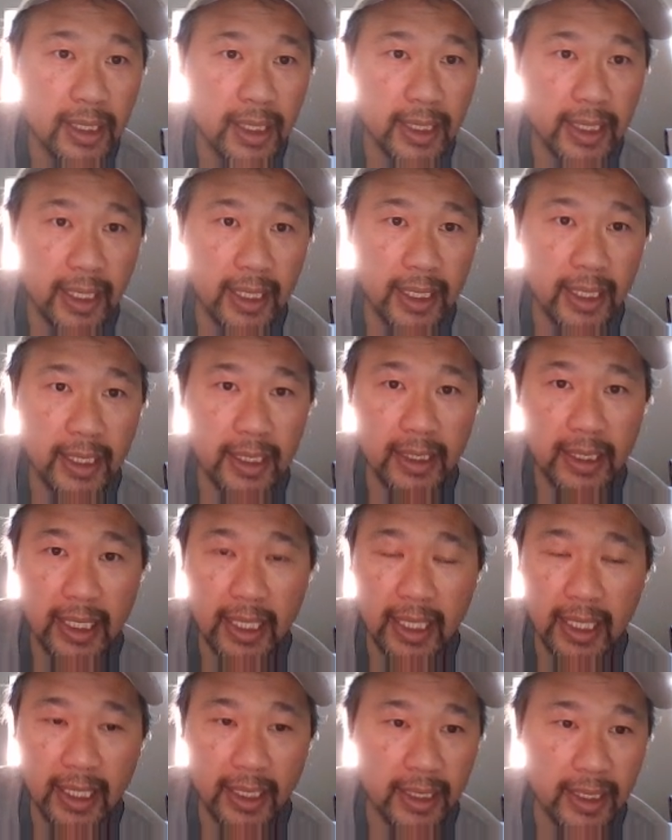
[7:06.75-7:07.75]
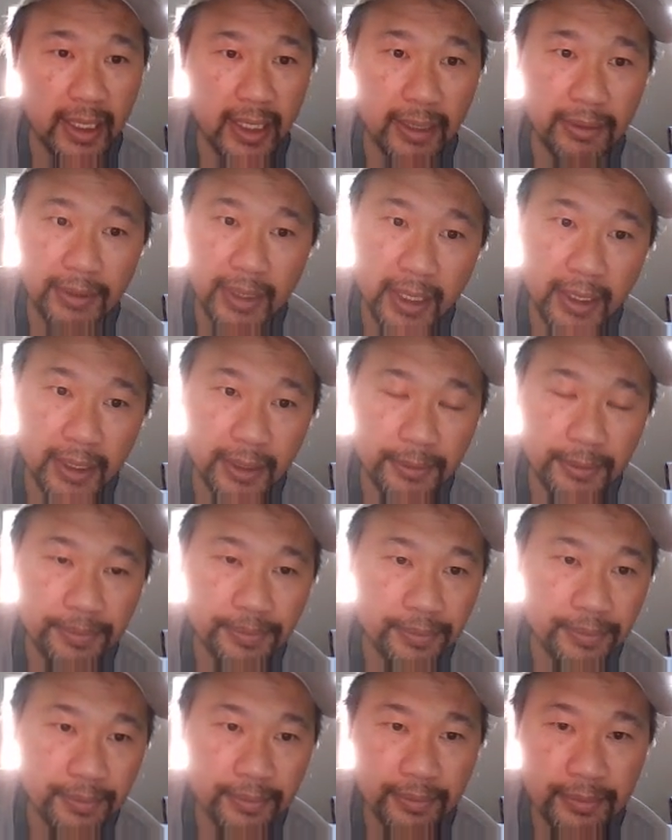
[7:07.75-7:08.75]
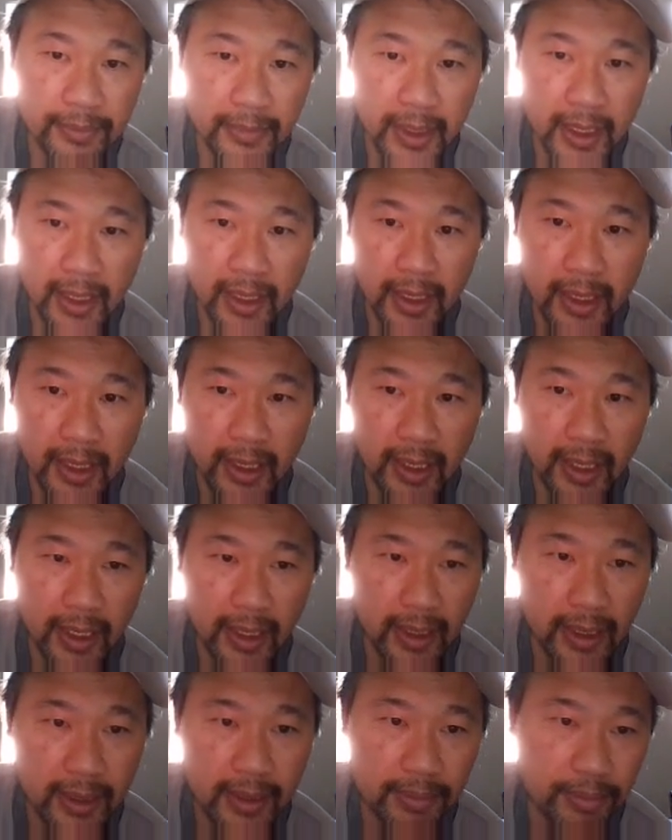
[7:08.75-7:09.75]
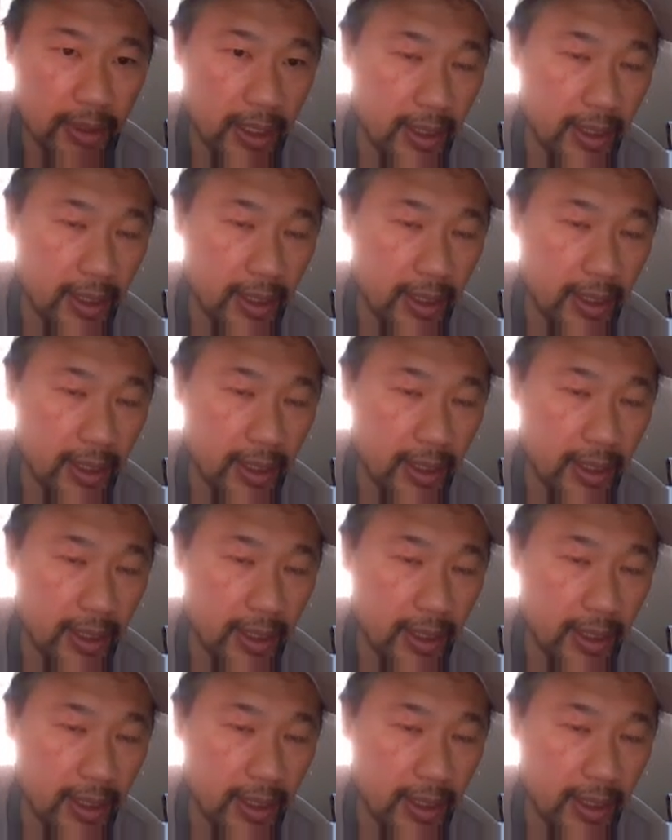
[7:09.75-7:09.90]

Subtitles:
Again, I thought, well, it's